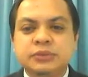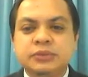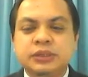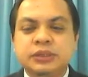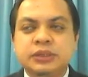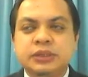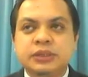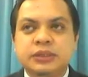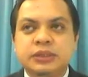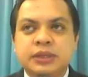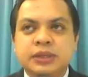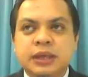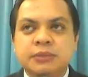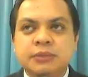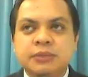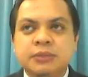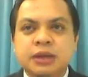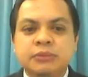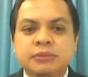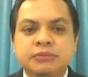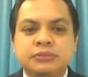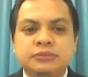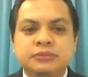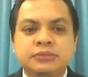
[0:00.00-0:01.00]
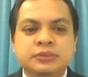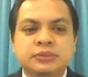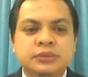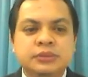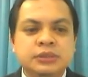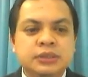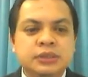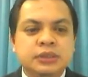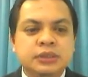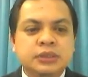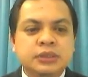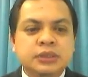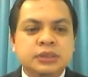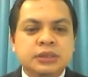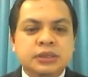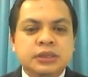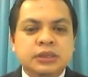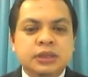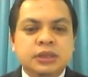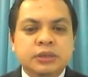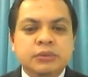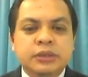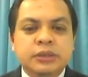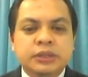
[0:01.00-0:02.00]
We come out
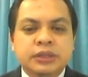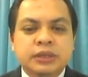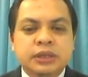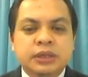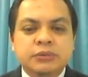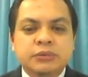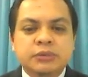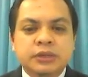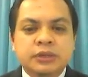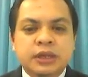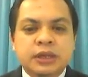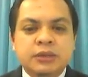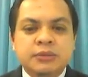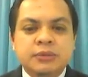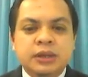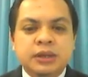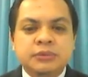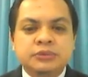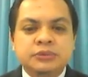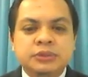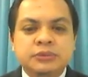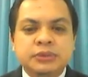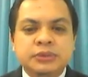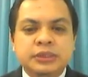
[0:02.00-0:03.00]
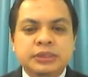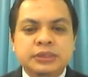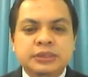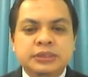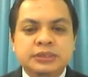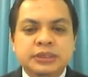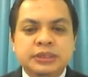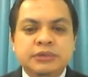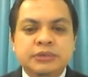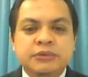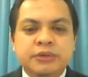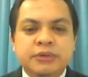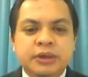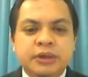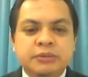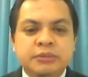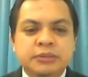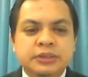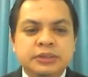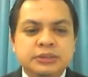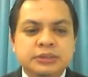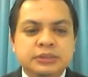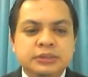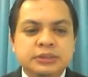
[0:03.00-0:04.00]
later on. We come out with the design
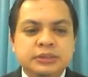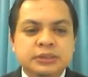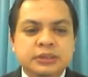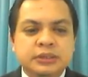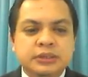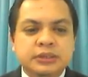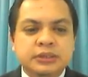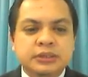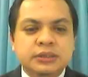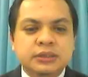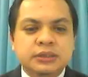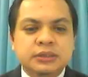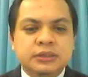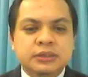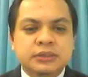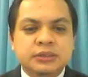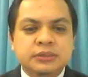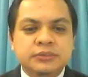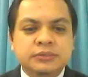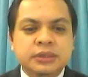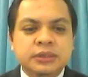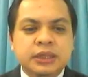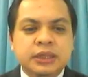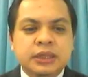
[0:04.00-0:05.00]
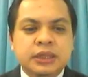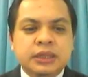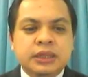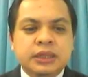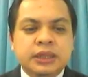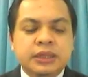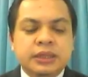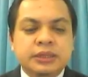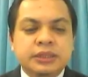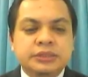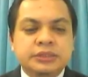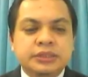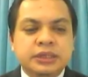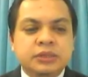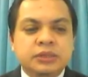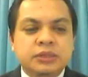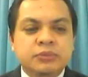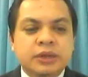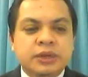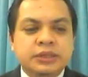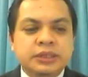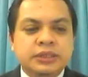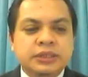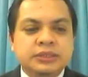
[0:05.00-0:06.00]
requirements, and the
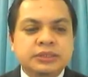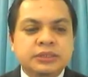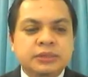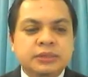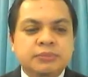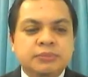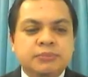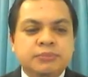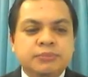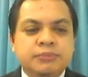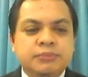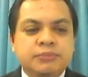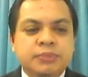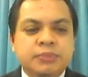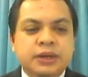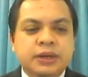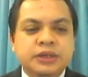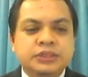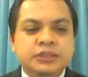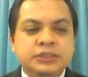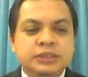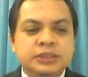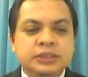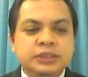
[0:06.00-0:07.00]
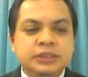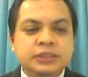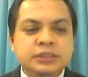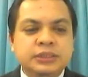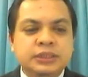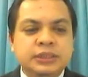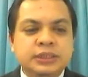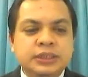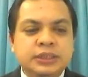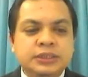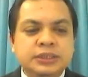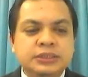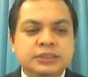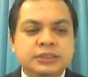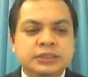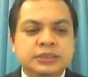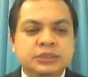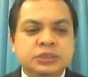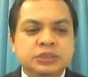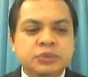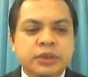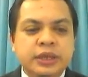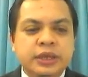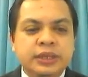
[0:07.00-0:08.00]
second one is a partial
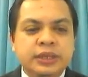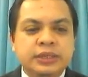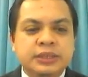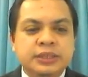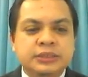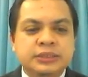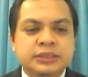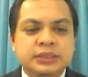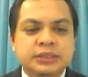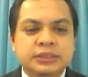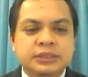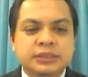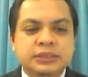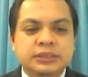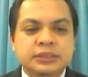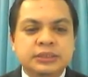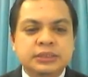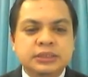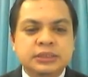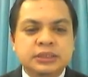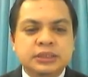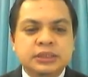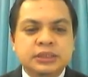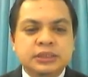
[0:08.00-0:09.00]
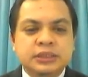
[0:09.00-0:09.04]
least square analysis,